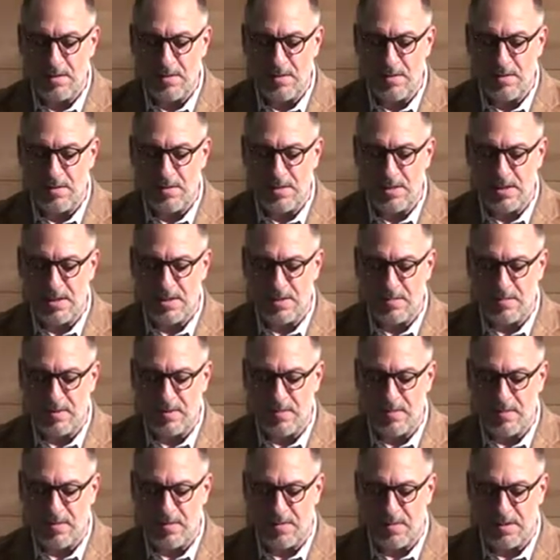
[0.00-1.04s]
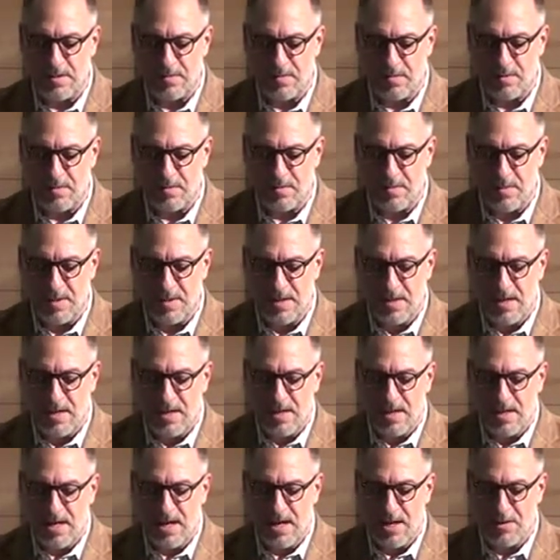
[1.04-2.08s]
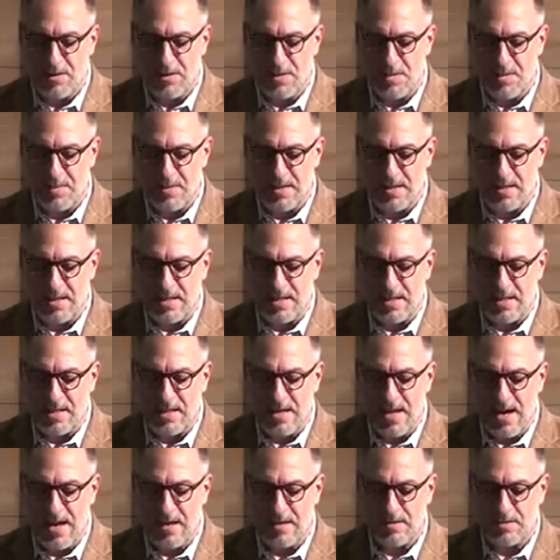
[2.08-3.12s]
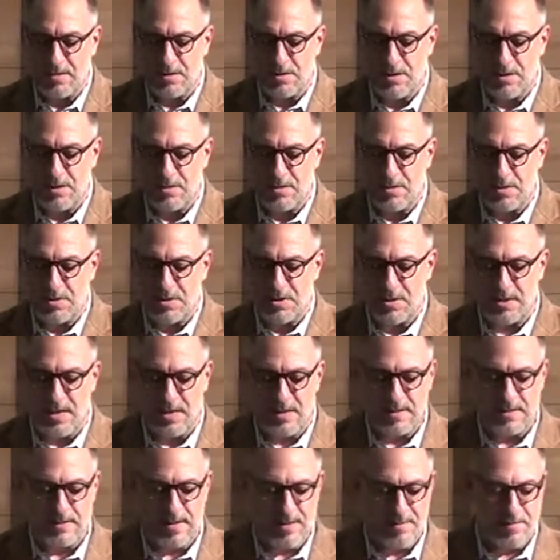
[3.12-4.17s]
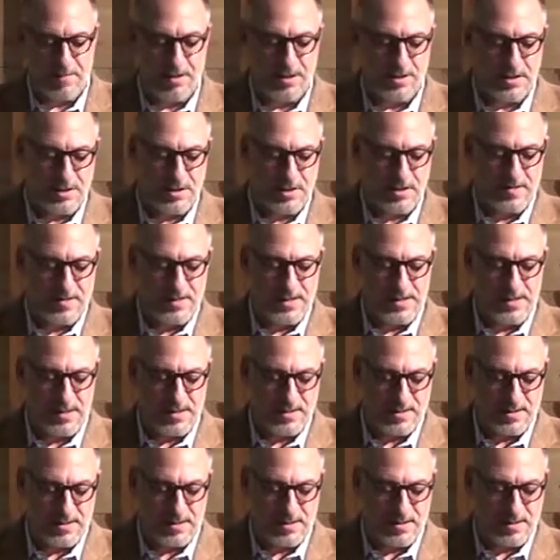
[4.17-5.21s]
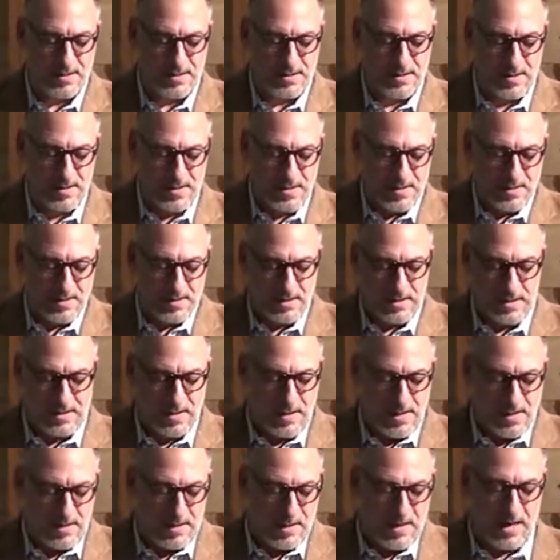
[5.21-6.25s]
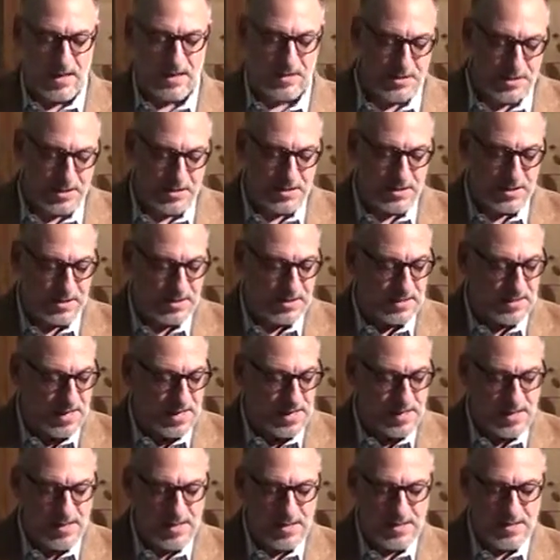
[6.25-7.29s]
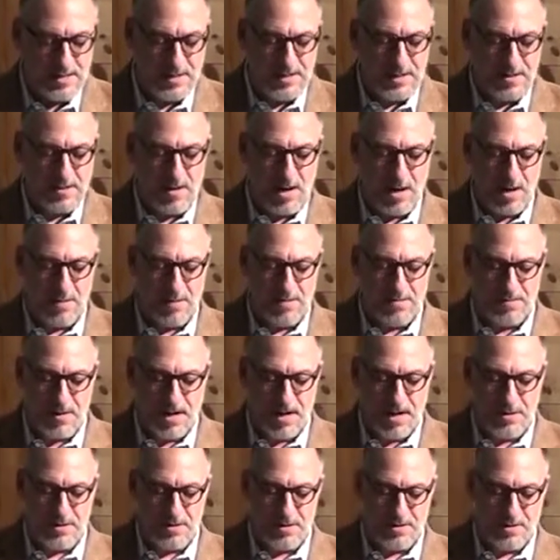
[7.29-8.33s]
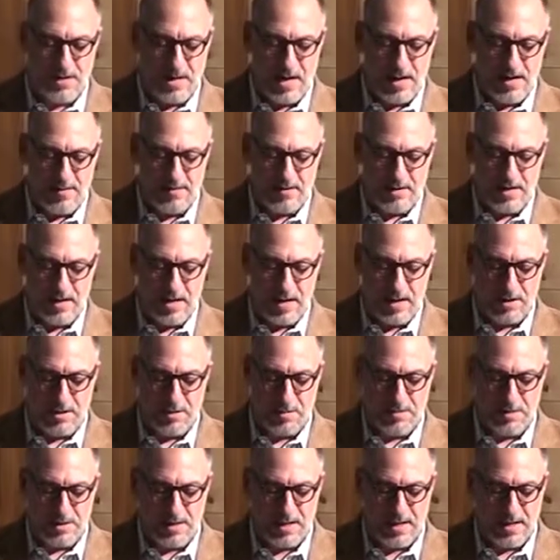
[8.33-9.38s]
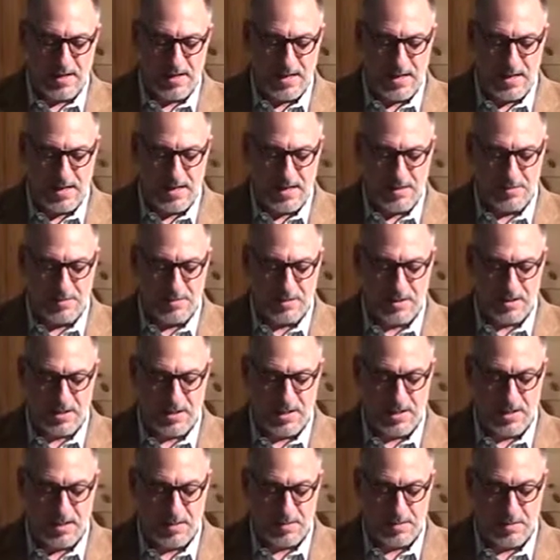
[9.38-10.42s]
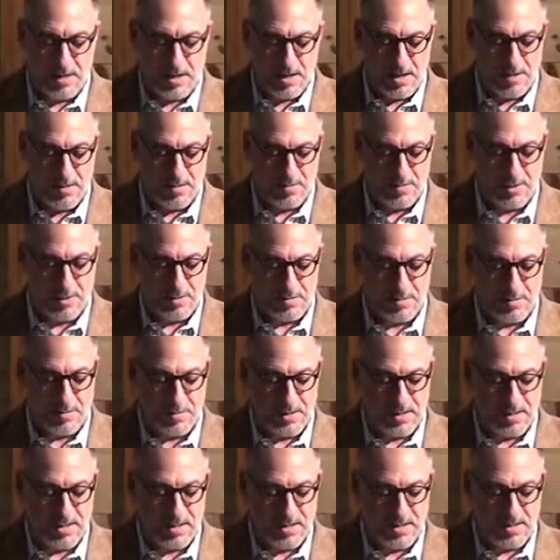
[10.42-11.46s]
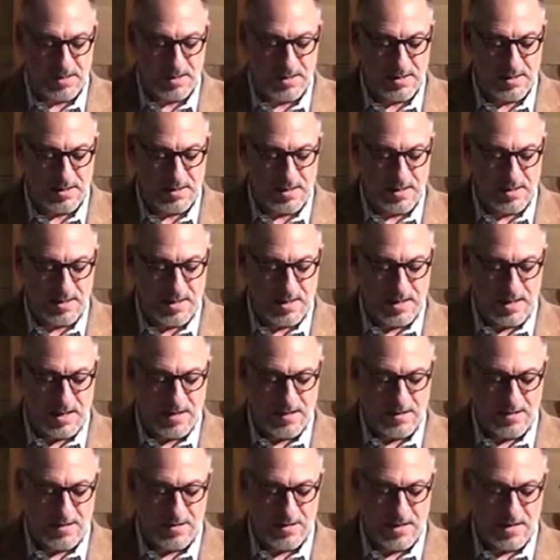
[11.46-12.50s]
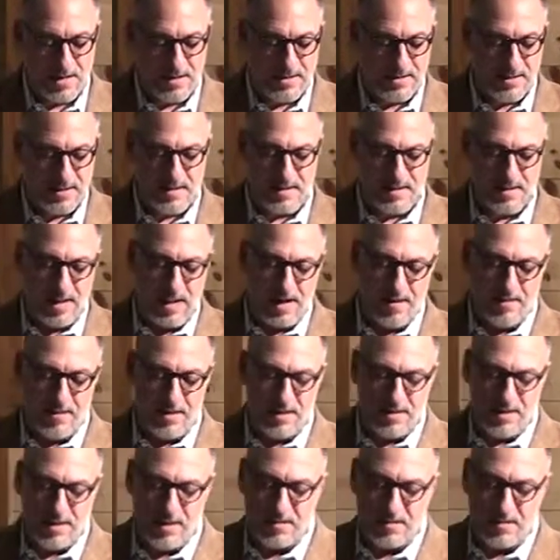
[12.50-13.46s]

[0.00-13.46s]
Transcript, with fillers: You know this. We've known this from. I grew up in a Catholic Church. We used to say this every service, and, and a lot of churches say it. You know, Our Father in heaven, hallowed be Thy name. Your kingdom come. Your will be done on earth as it is in heaven.